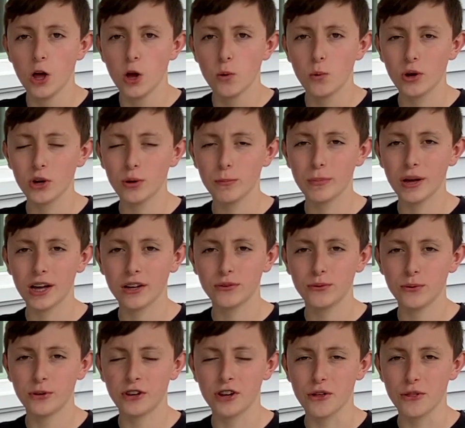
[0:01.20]
Welcome back
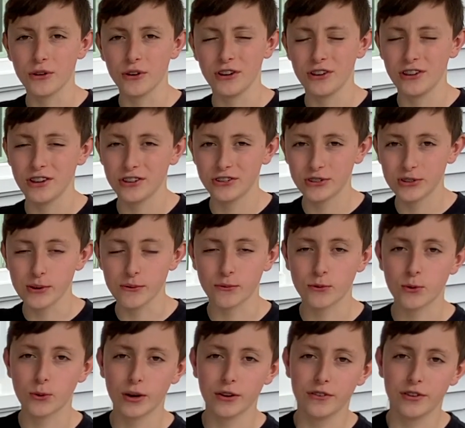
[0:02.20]
to another edition of
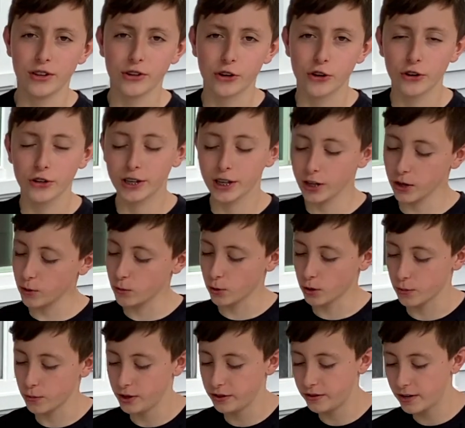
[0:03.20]
Quarantine Cooking, where
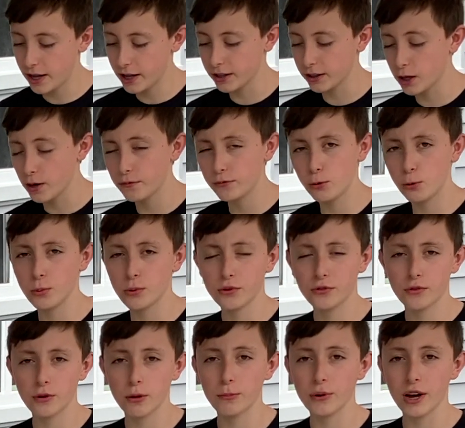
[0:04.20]
we take leftovers
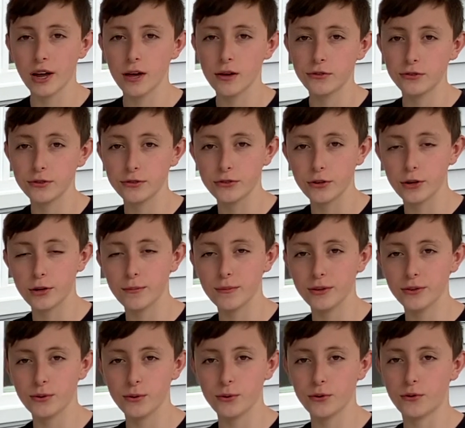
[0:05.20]
from your house and turn them
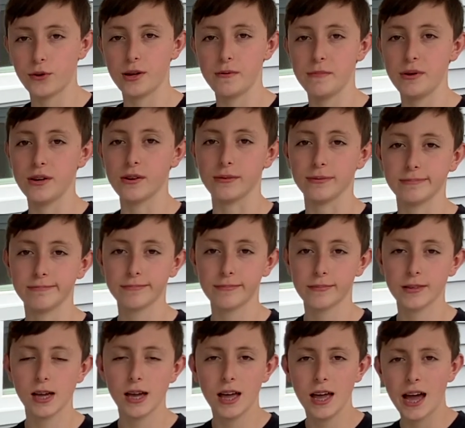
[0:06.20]
into a great meal.
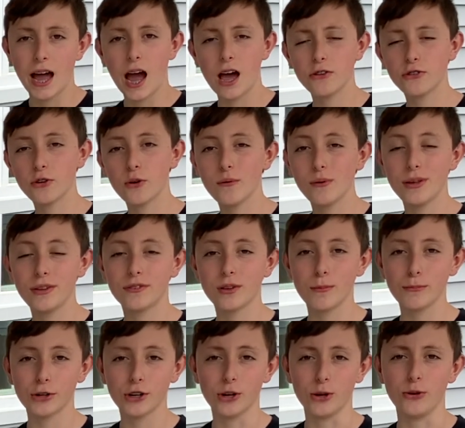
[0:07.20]
As always, I'm
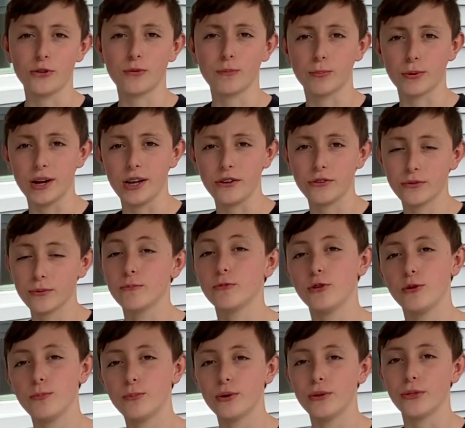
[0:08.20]
your host, Brace from
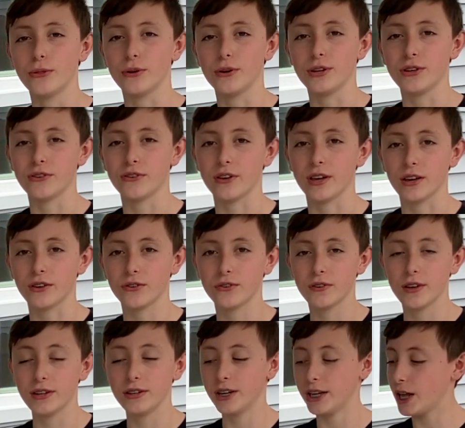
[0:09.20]
2136,
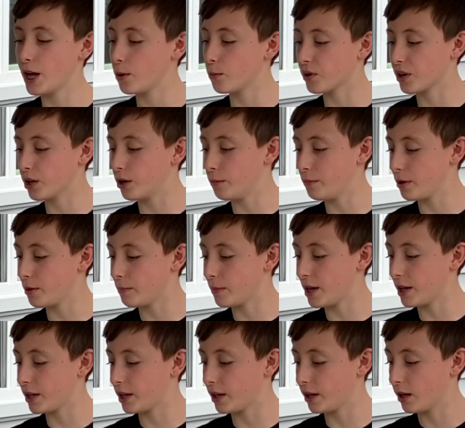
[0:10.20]
and today we're going to be
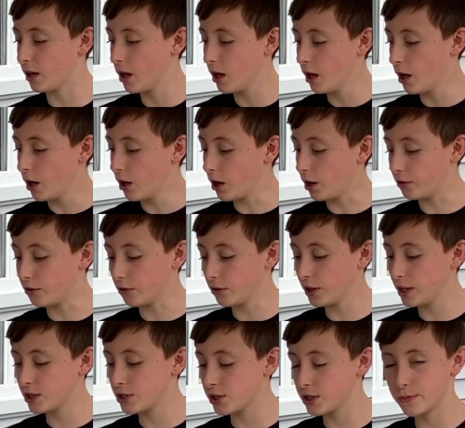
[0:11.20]
making a
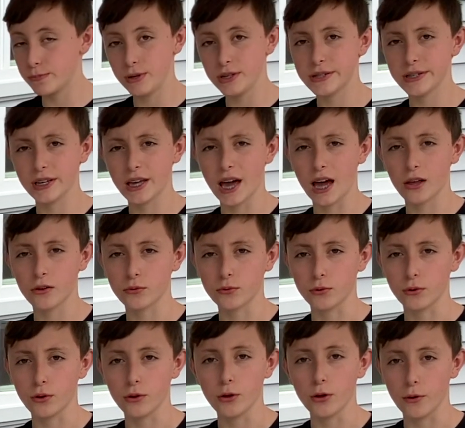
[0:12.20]
delicious pizza
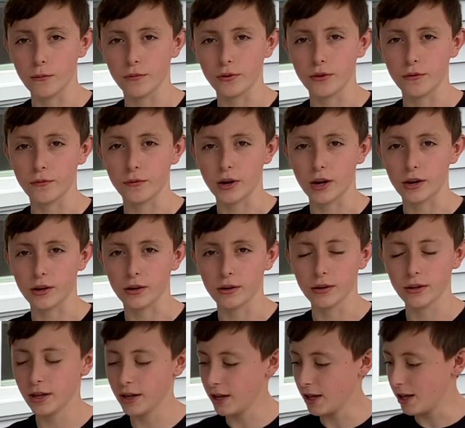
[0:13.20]
casserole over the fire.
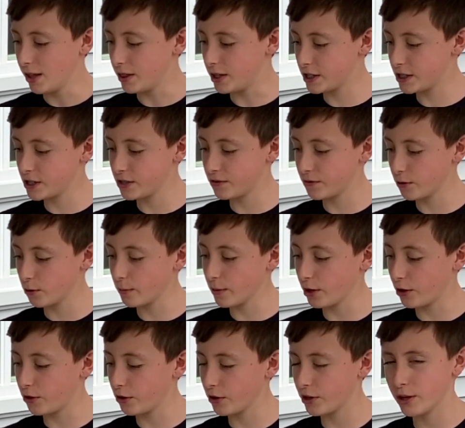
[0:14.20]
This is for my
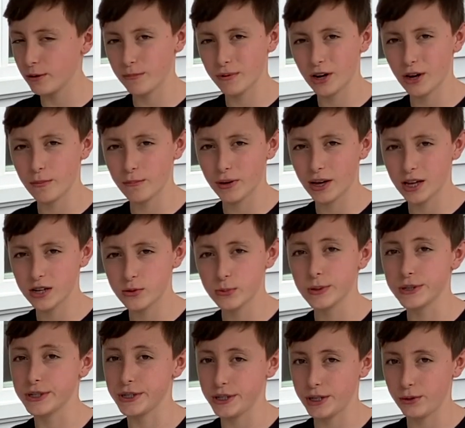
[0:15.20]
cooking merit badge,
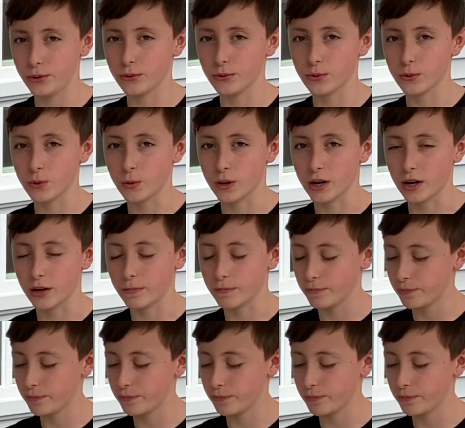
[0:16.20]
which is even required.